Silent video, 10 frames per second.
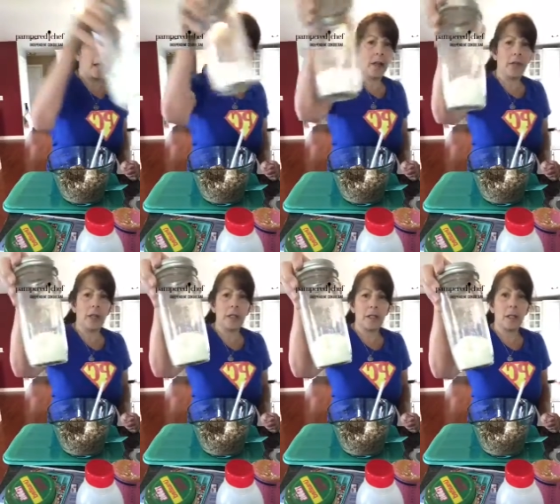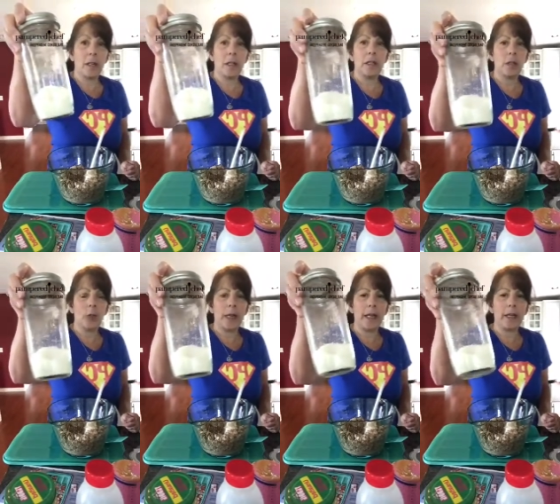I have
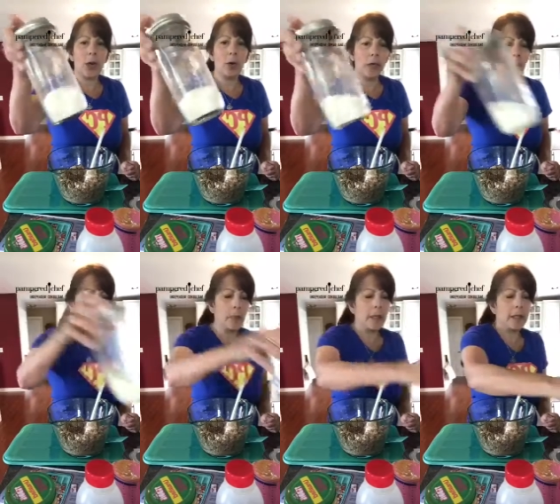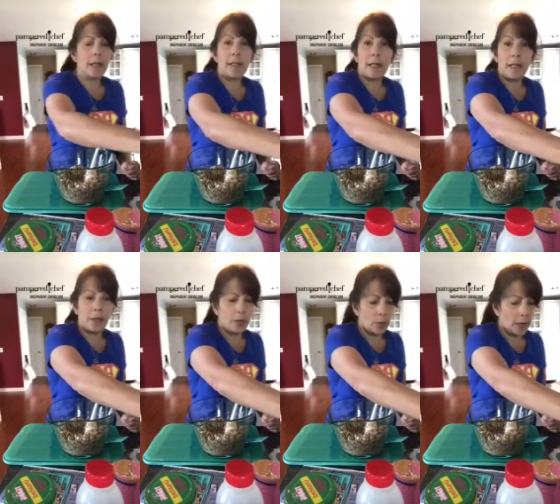unsweetened coconut, but it does say to
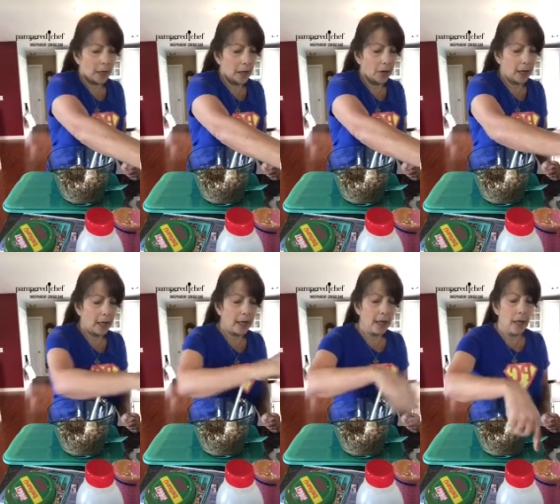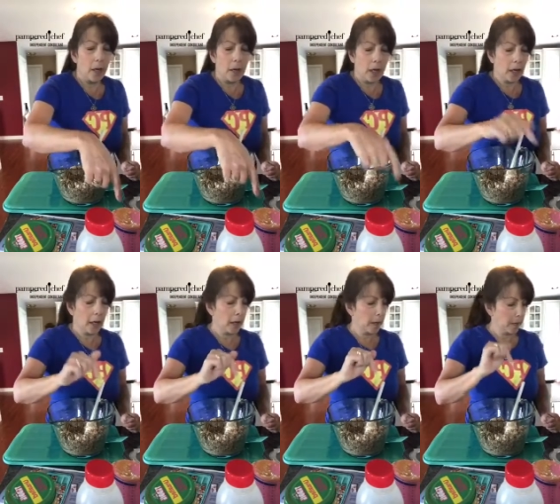use sweetened coconut.
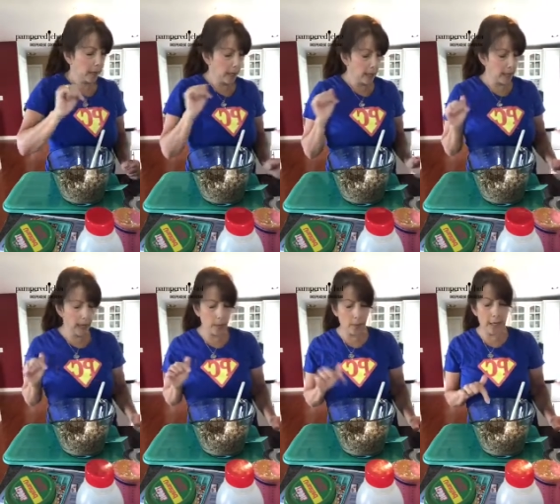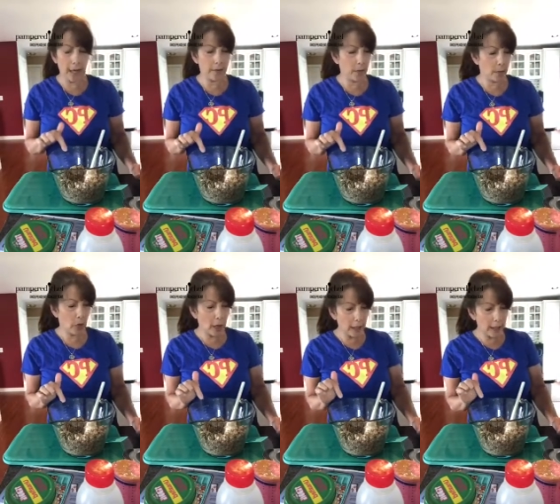And we have some
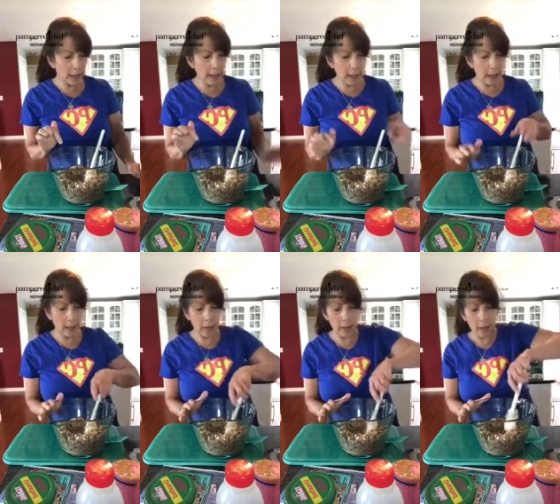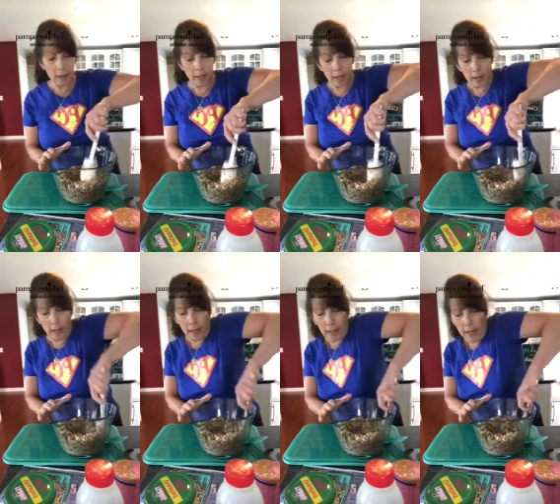chocolate in here,
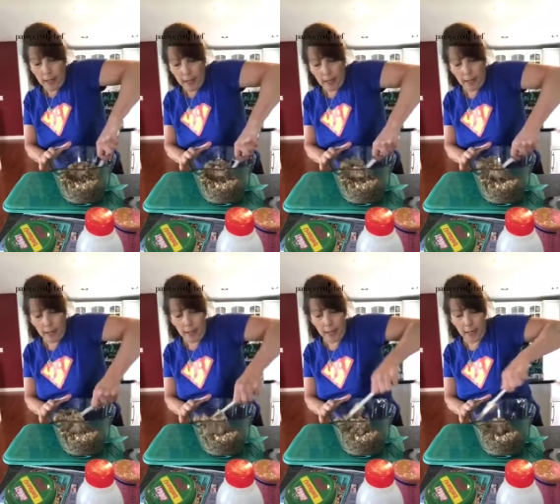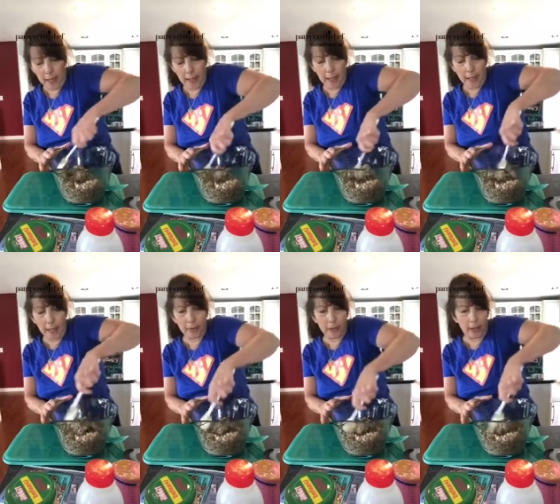and I think
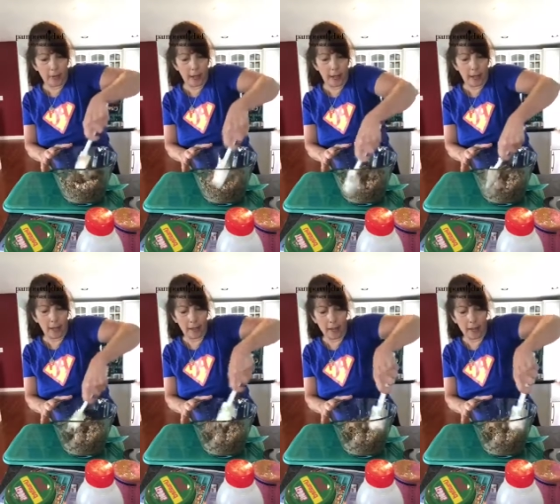that was everything.